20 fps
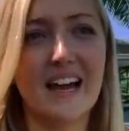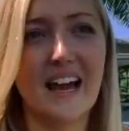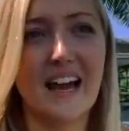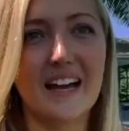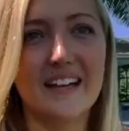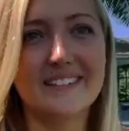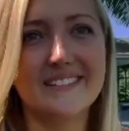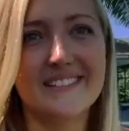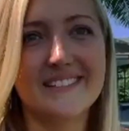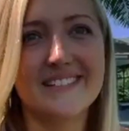
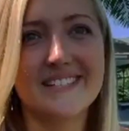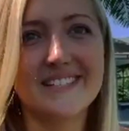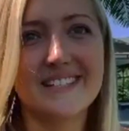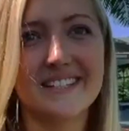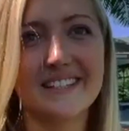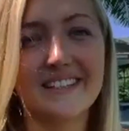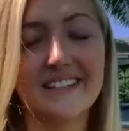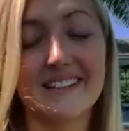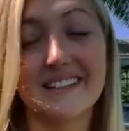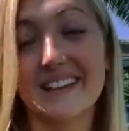And
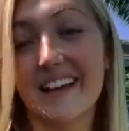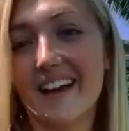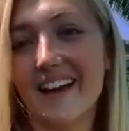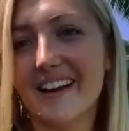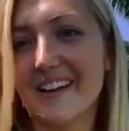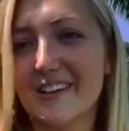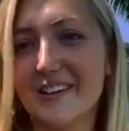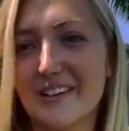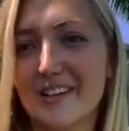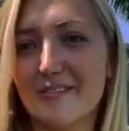yeah,
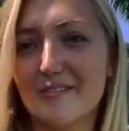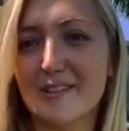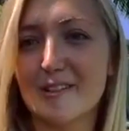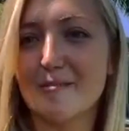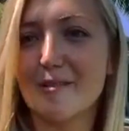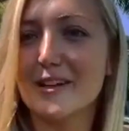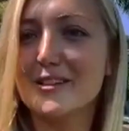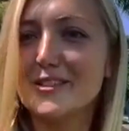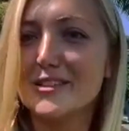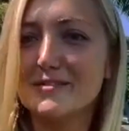I could never
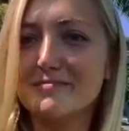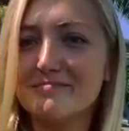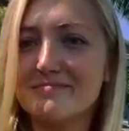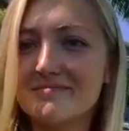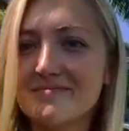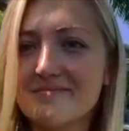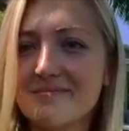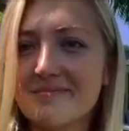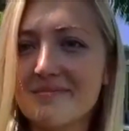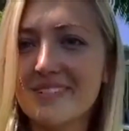imagine
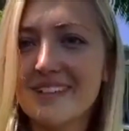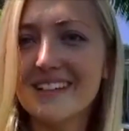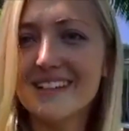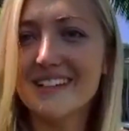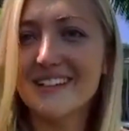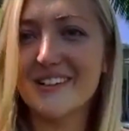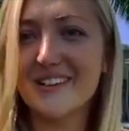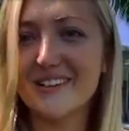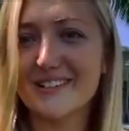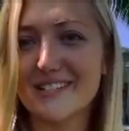
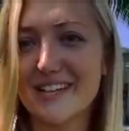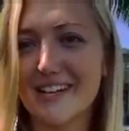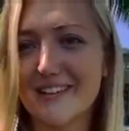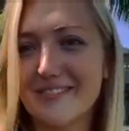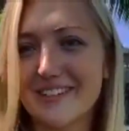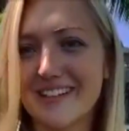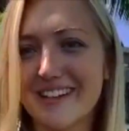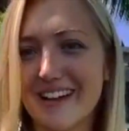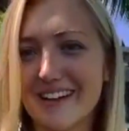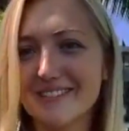not
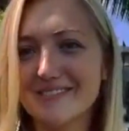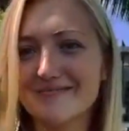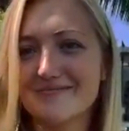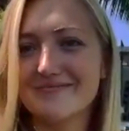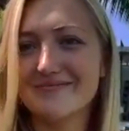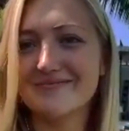diving now.